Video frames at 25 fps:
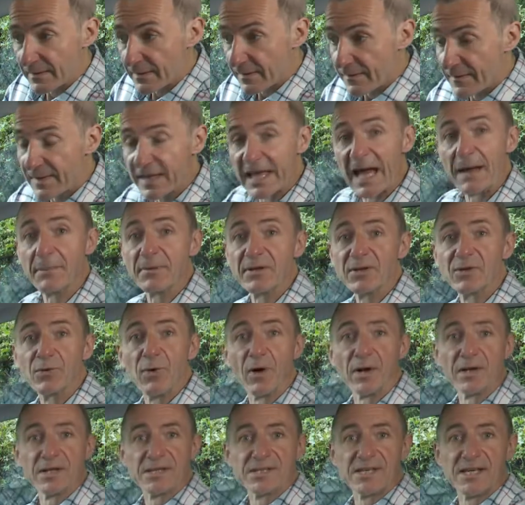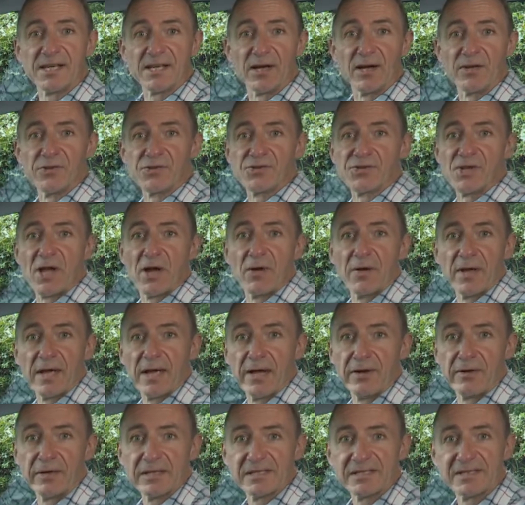The cabin quality on show
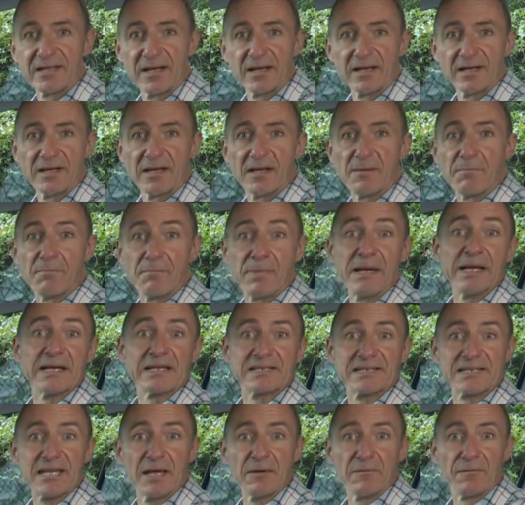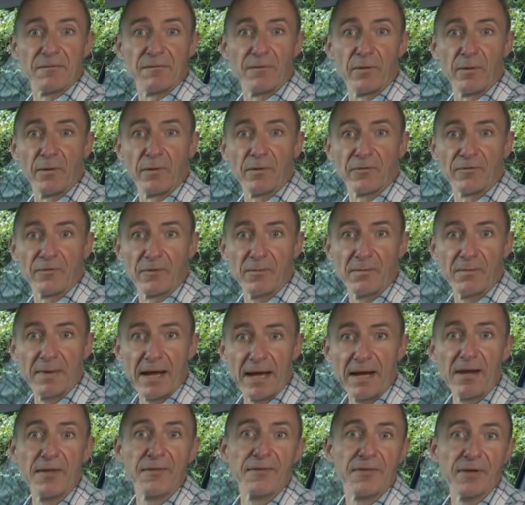here is certainly a big step forward from
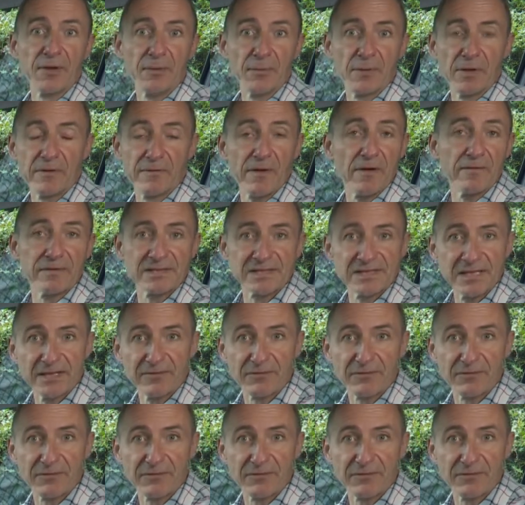anything we've ever seen